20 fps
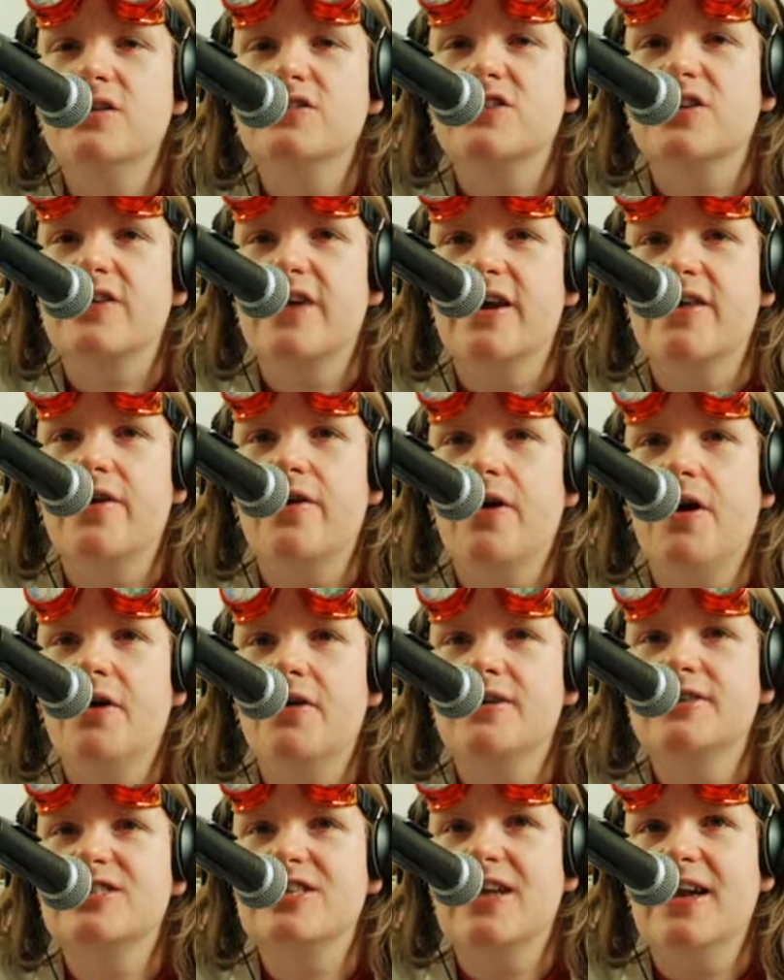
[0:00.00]
So yeah, there are
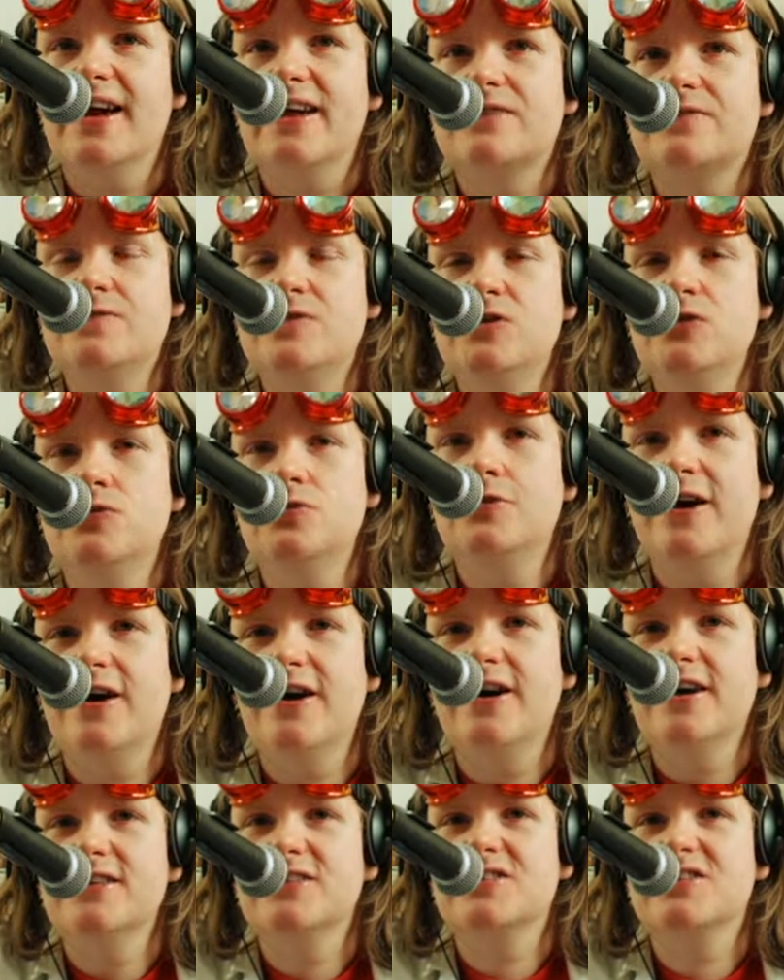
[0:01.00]
a select few
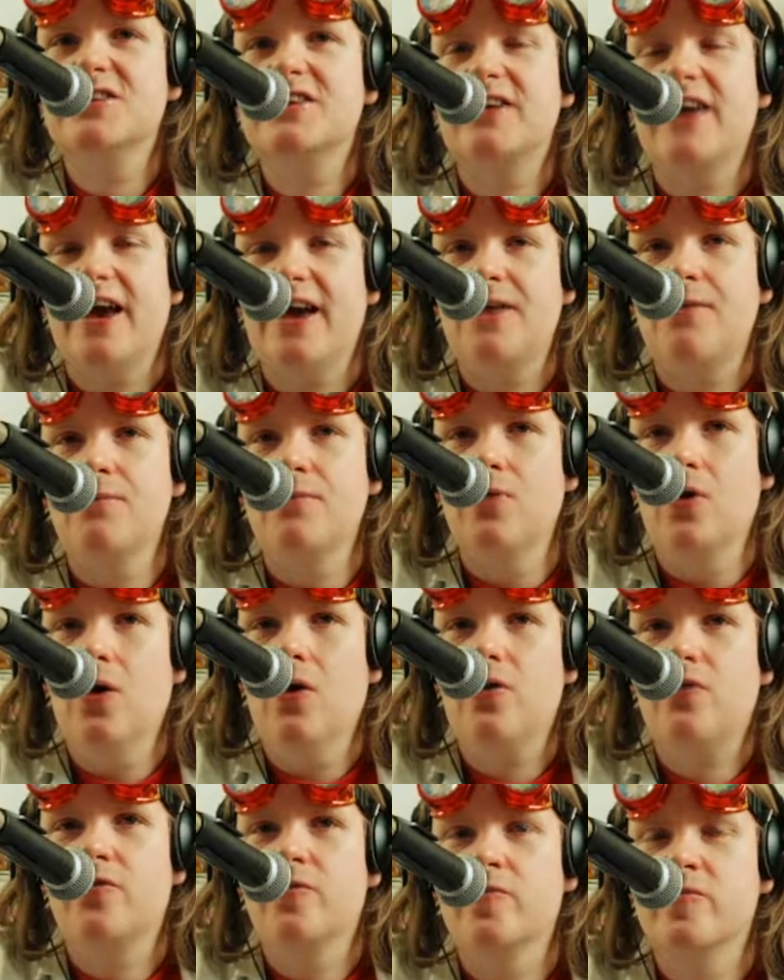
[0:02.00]
cards that can
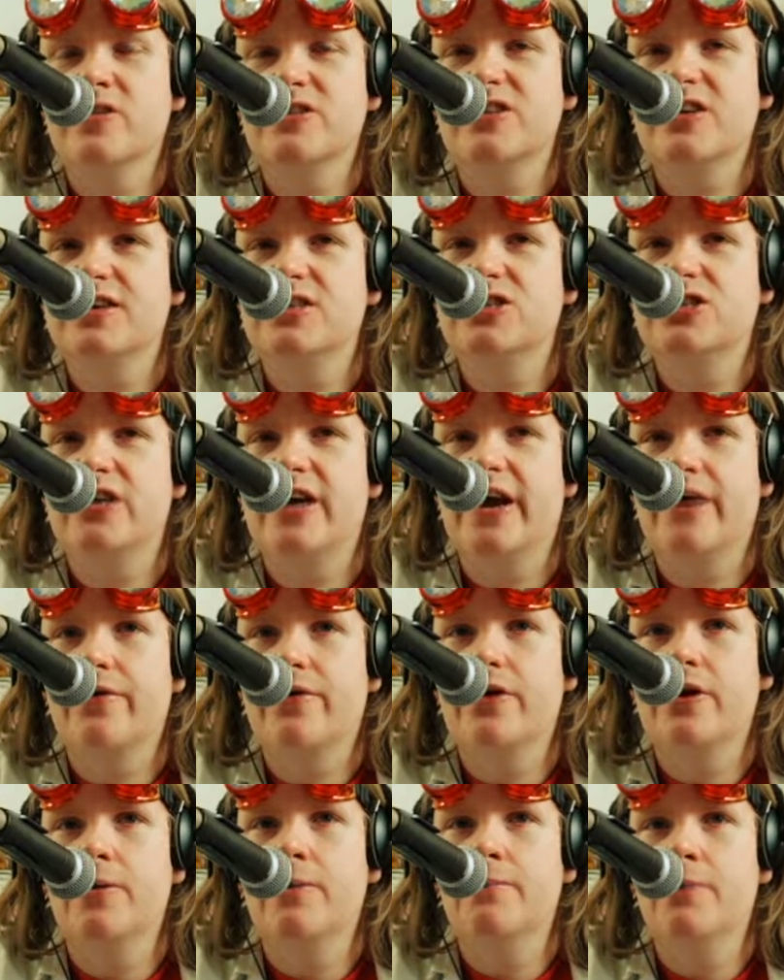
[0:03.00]
block from the staging
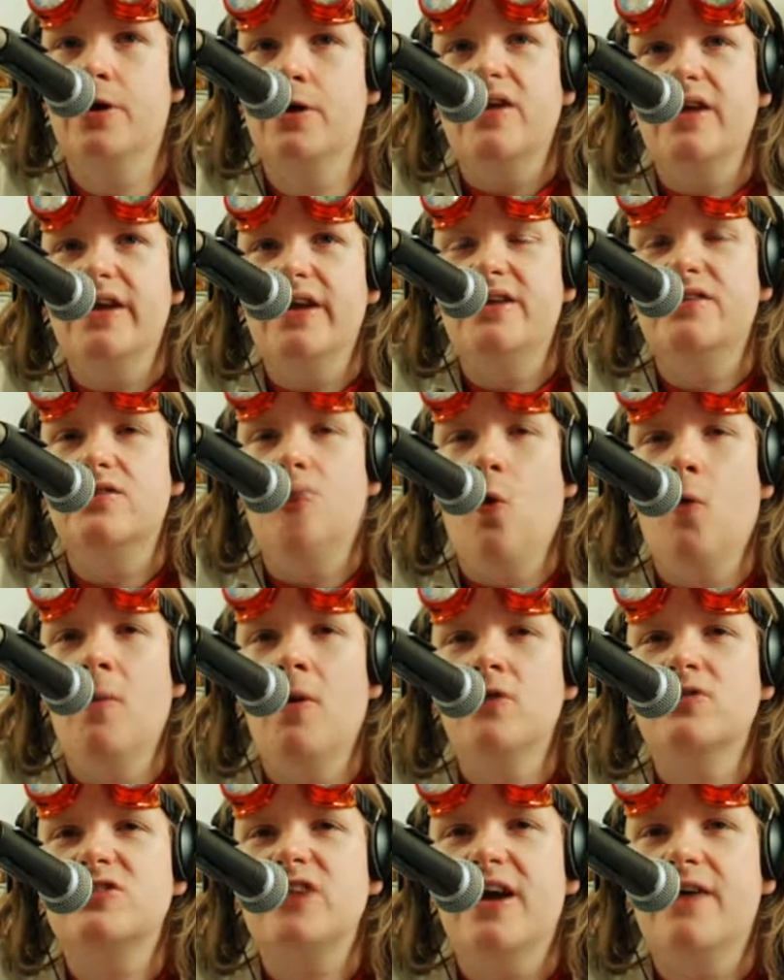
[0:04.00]
area, but in
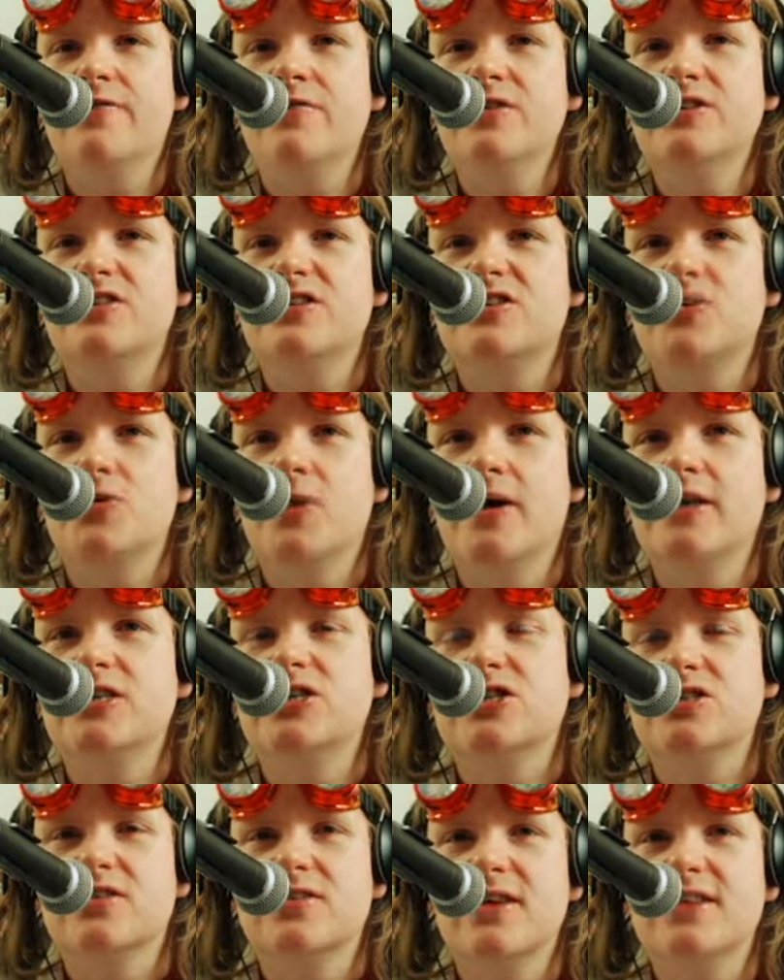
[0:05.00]
almost every
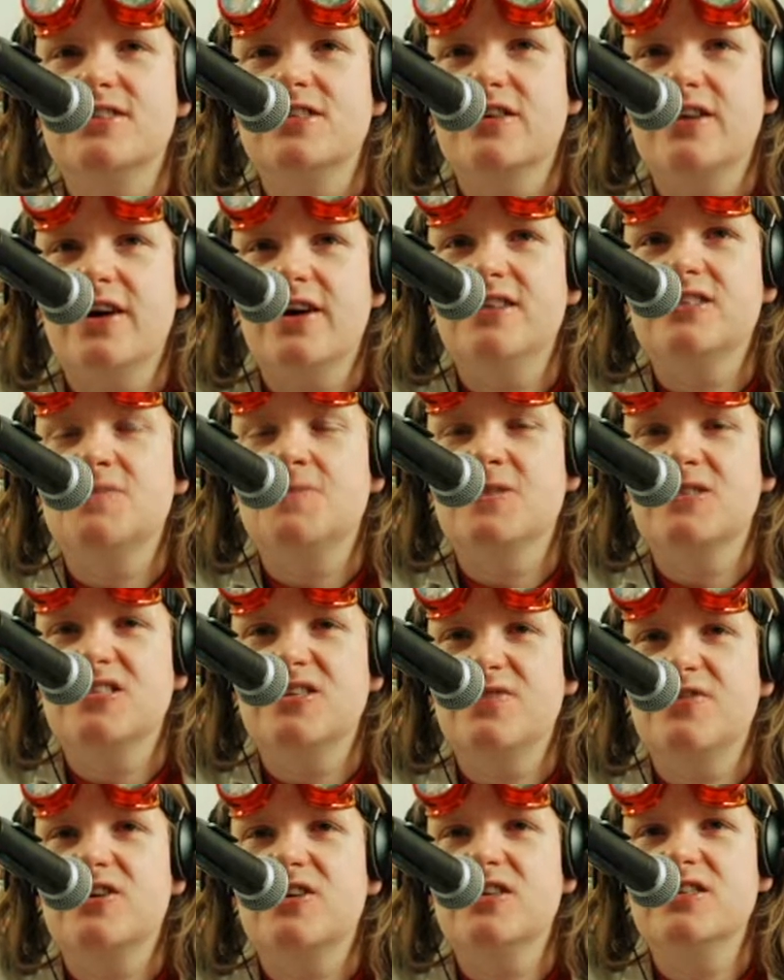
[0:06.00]
situation, unless the card
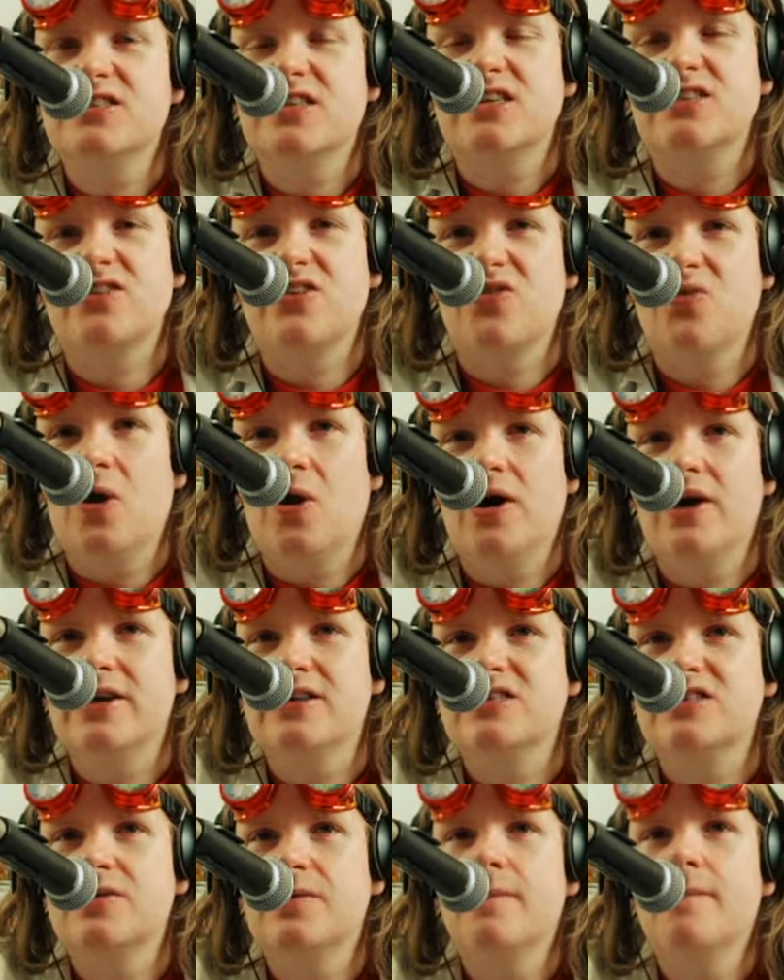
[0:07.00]
specifically says
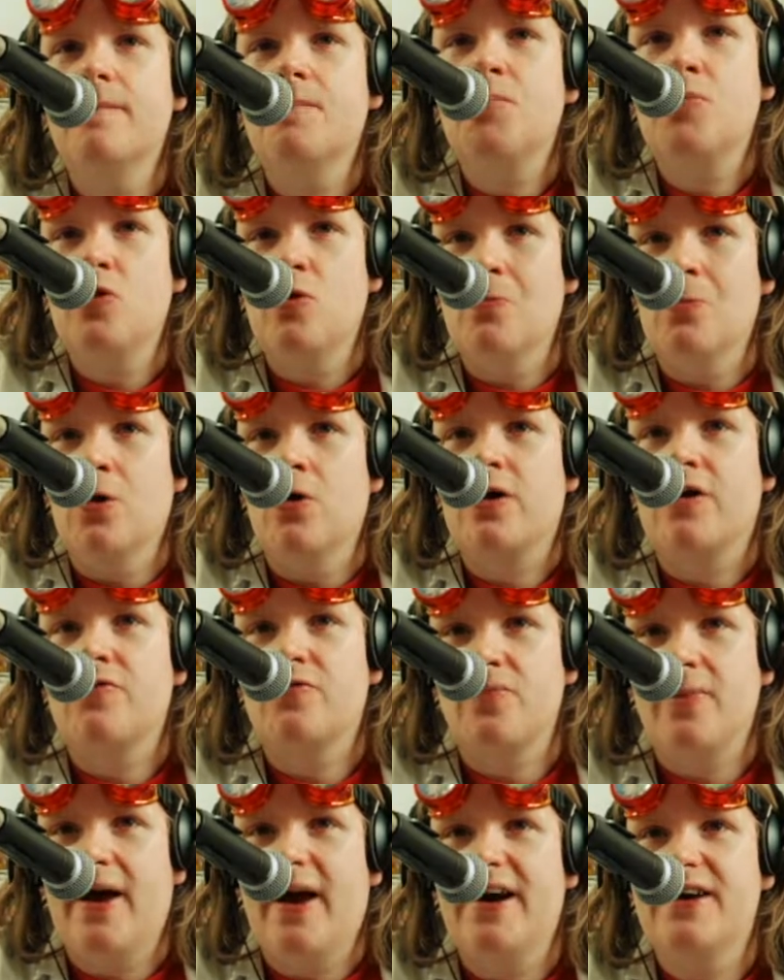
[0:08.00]
otherwise, you're blocking
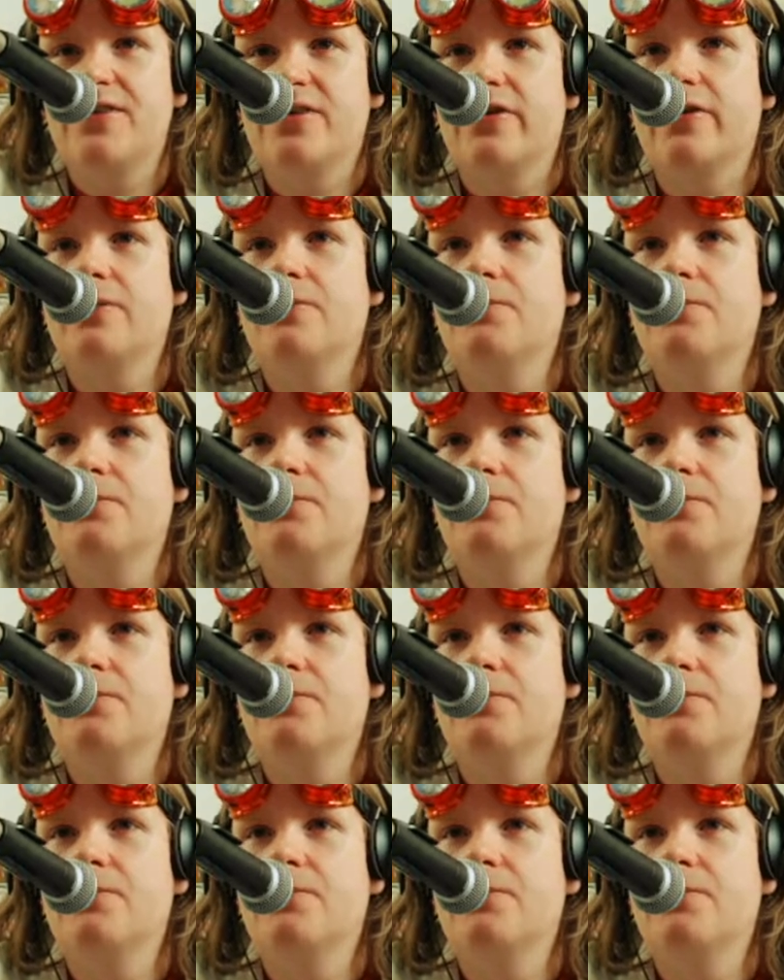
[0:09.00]
from hand.